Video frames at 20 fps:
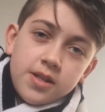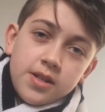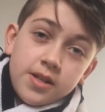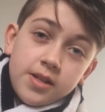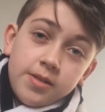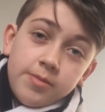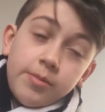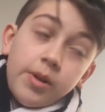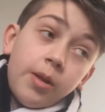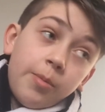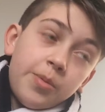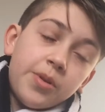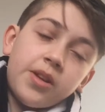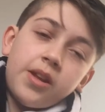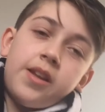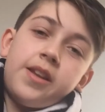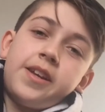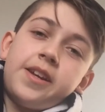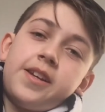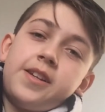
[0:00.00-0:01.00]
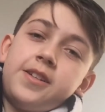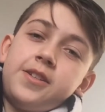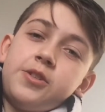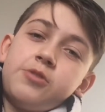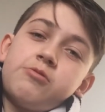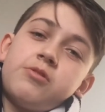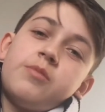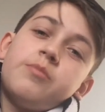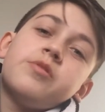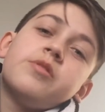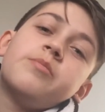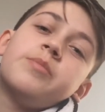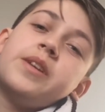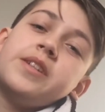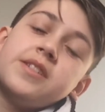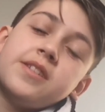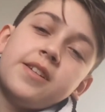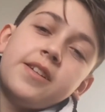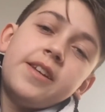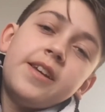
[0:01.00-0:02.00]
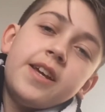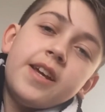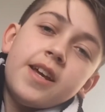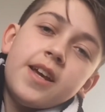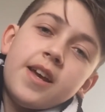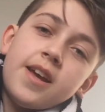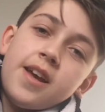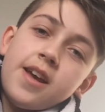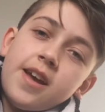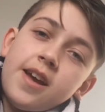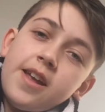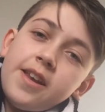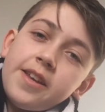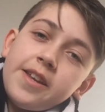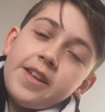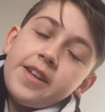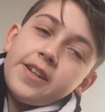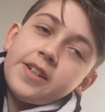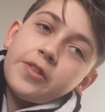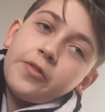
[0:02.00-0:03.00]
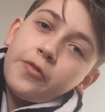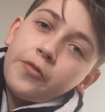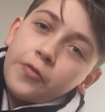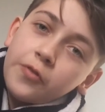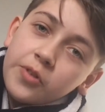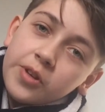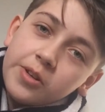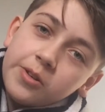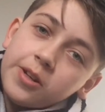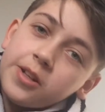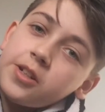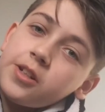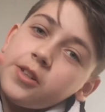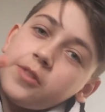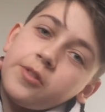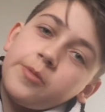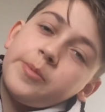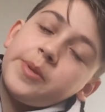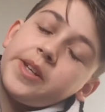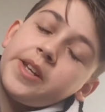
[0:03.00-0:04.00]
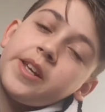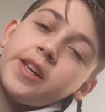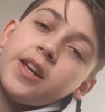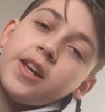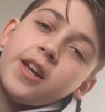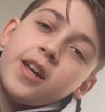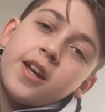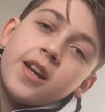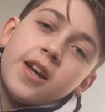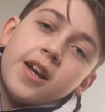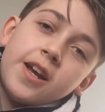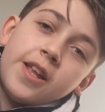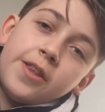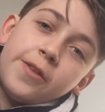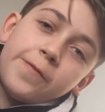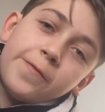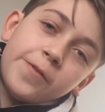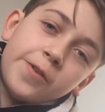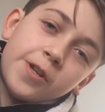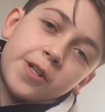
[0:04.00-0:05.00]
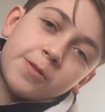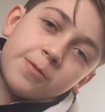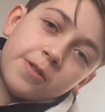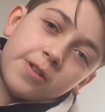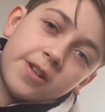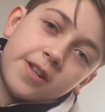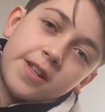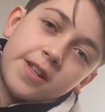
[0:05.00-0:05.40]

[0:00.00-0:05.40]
I'll put the link in the description, basically. And he has three questions for me. And the first one